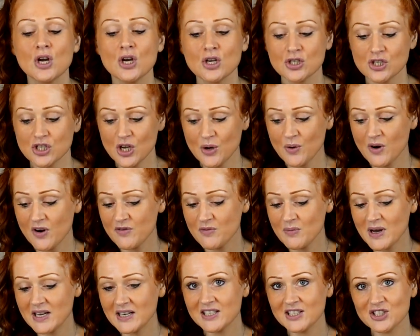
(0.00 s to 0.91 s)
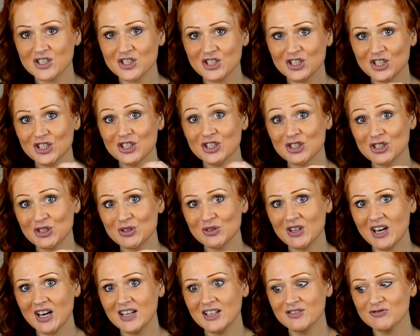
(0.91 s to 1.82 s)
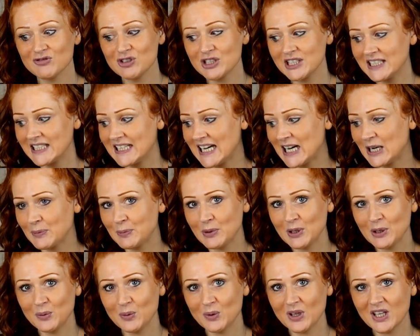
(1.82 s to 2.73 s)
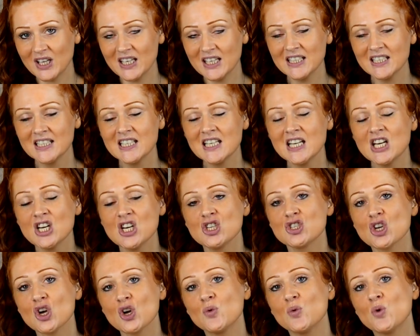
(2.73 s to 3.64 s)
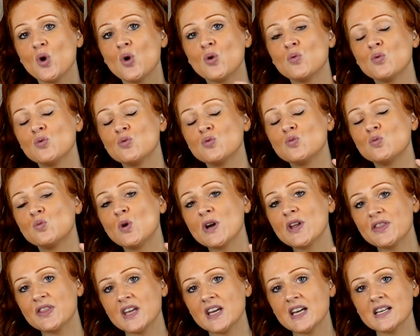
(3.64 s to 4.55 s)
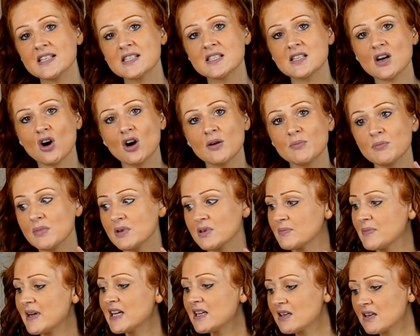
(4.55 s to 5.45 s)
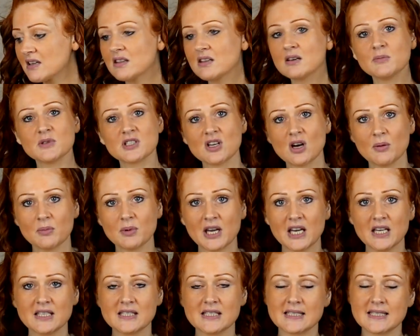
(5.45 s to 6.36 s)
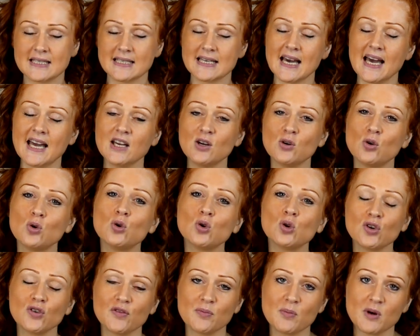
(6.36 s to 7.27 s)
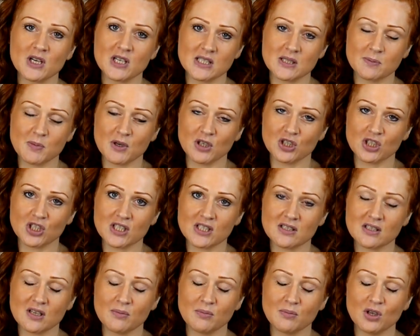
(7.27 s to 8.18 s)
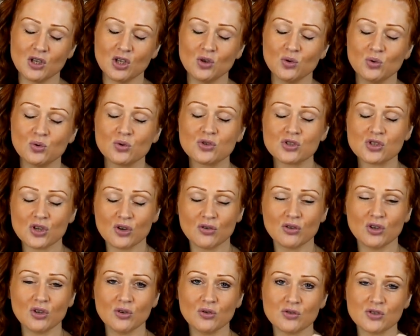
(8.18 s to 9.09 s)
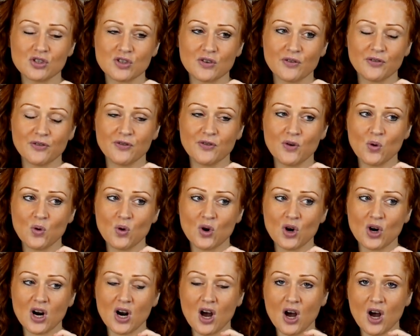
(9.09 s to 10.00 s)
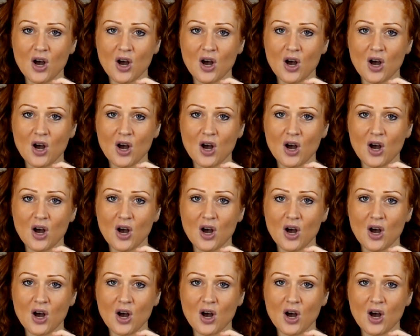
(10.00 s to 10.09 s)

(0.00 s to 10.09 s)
So I've managed to do that. I'm really happy with it. So with this, I'm making them as cupcakes today. All of my sponges can be also used for